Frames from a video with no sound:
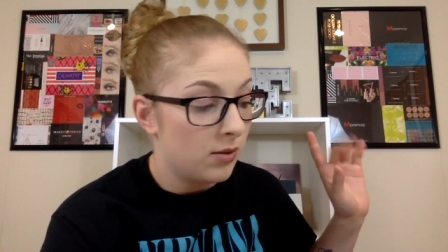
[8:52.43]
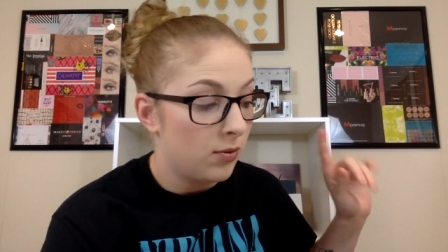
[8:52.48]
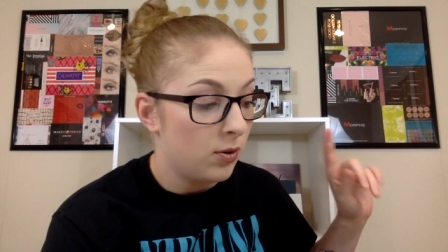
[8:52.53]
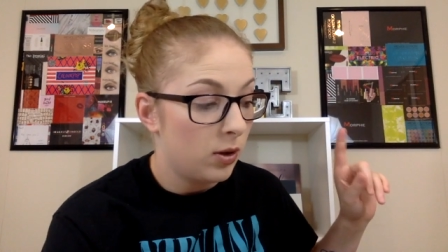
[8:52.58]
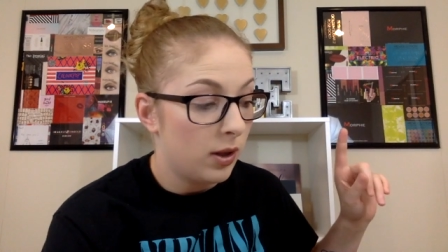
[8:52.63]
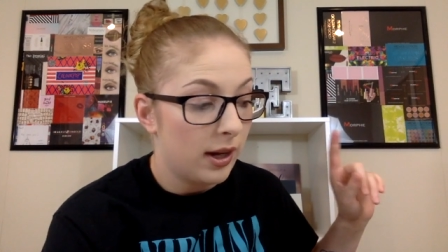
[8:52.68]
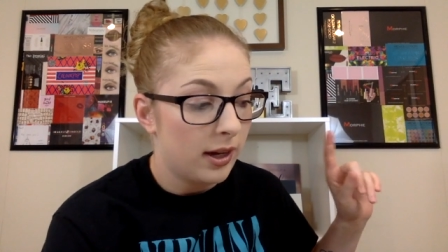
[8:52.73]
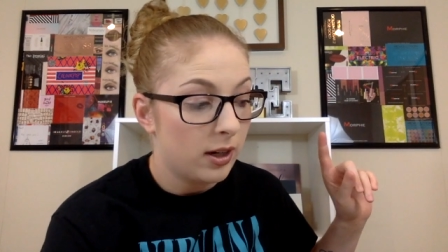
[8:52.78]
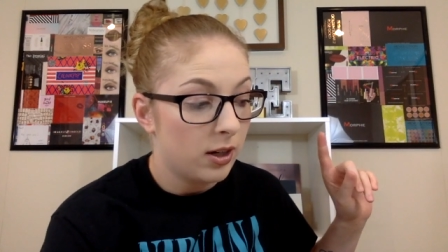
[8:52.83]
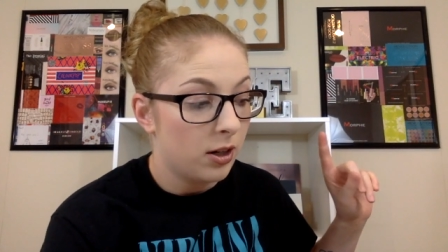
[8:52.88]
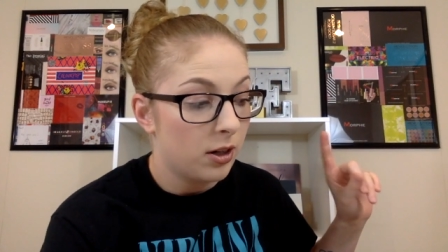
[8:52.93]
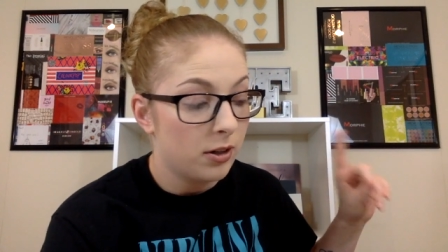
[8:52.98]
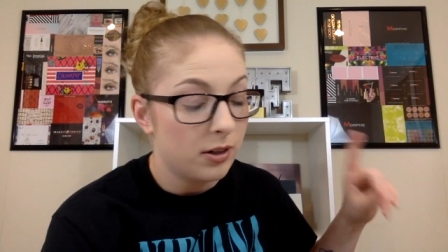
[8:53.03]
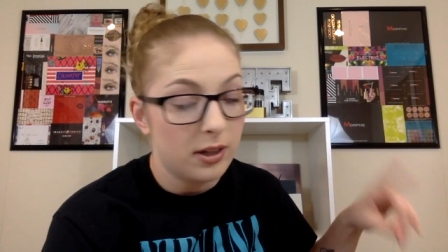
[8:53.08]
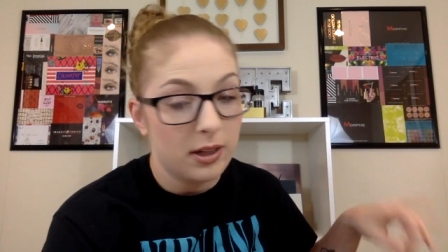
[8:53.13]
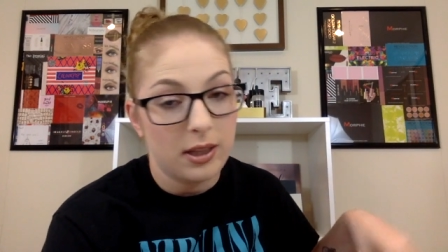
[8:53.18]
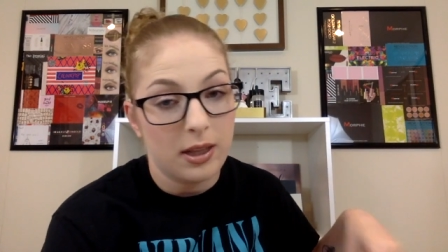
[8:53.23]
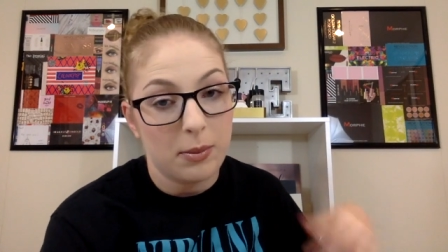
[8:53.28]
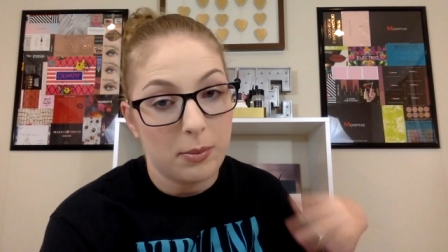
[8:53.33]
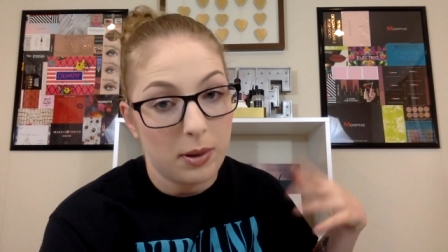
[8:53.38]
If you like
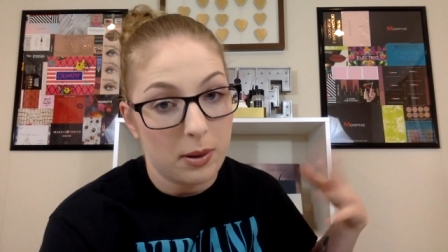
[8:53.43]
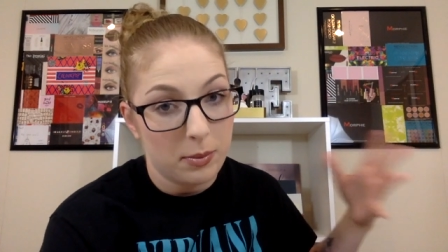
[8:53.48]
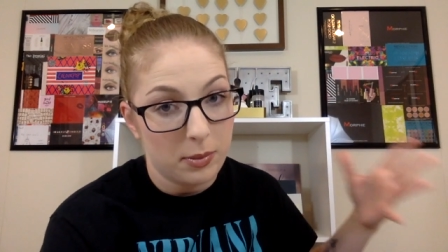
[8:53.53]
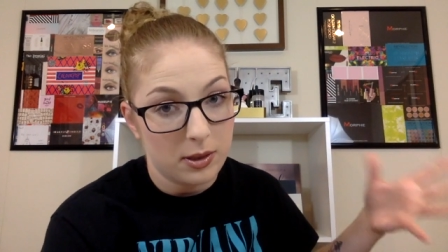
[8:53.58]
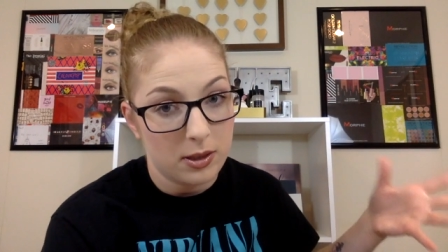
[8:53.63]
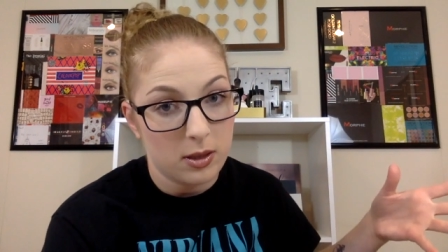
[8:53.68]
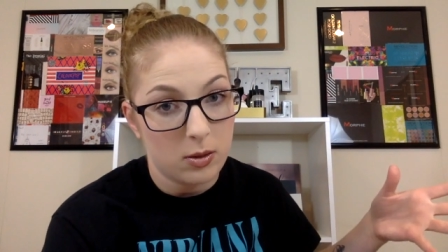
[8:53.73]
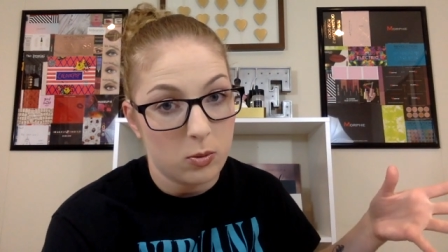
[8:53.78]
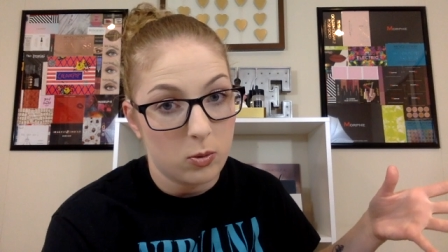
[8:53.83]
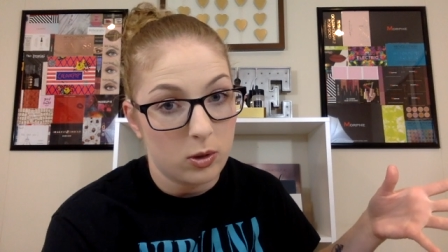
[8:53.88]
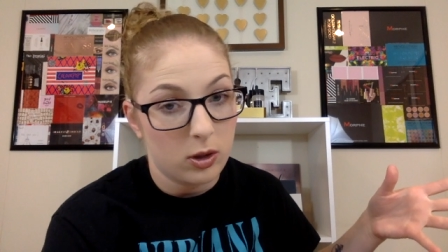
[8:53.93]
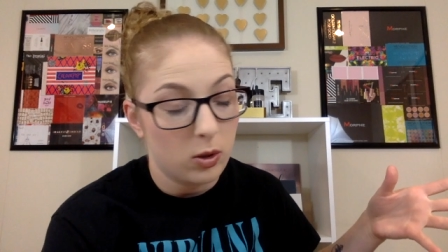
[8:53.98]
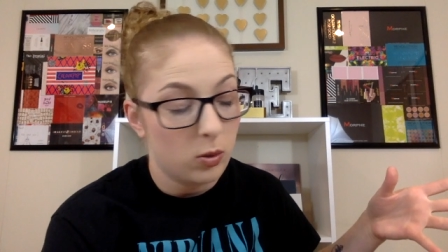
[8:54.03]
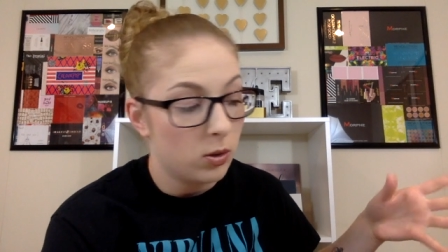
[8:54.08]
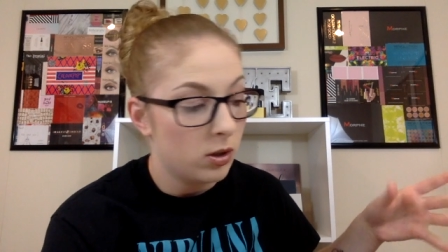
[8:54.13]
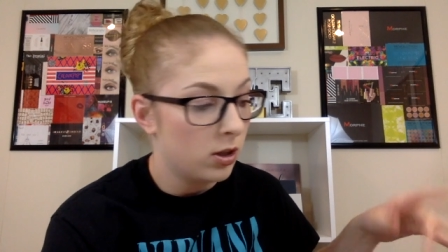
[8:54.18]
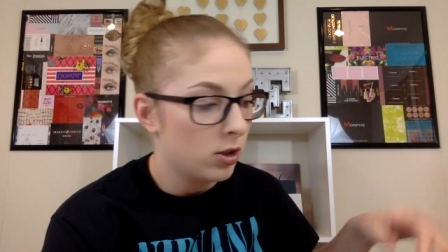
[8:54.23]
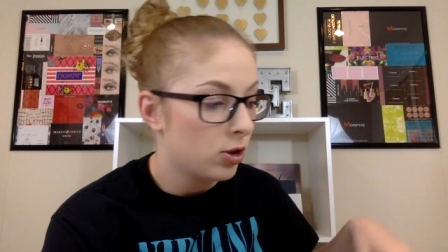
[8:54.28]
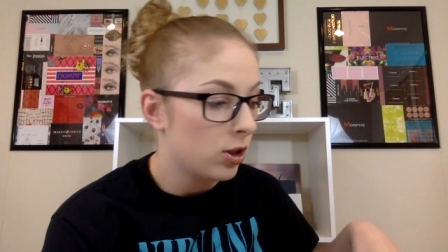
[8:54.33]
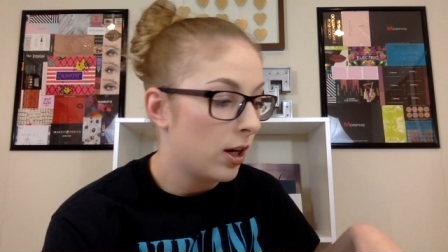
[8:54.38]
curry, that might be somewhere you
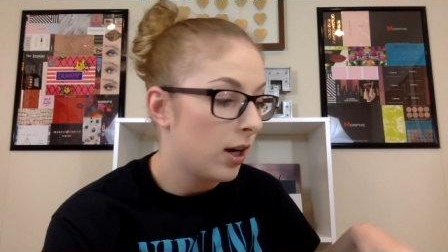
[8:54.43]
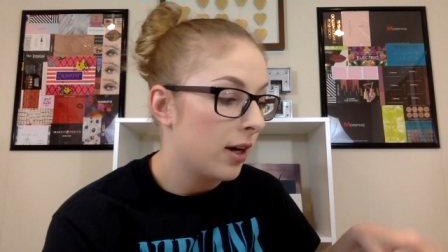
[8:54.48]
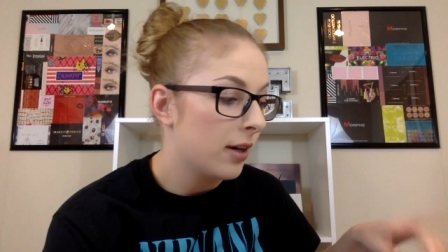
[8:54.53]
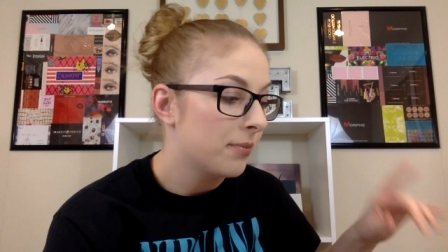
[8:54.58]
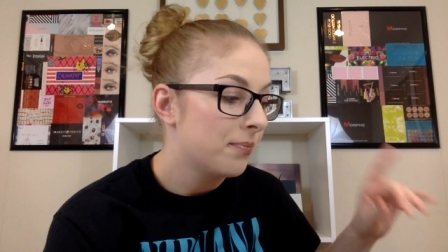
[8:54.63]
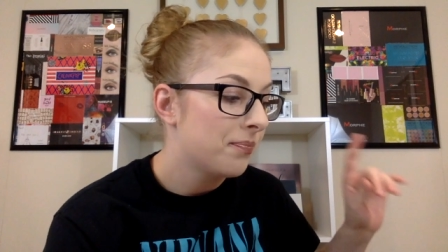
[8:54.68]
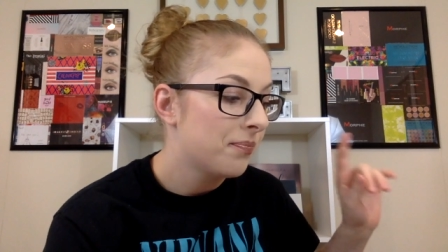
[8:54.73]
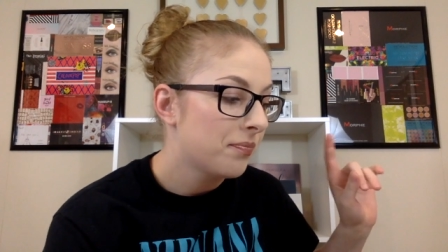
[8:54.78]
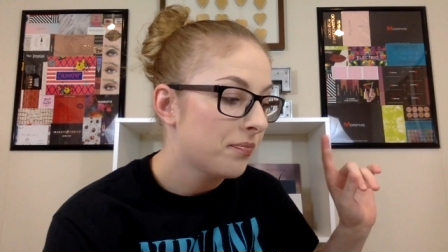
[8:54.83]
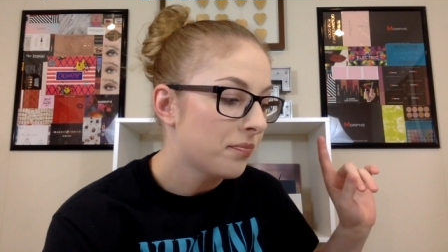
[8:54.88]
want to try.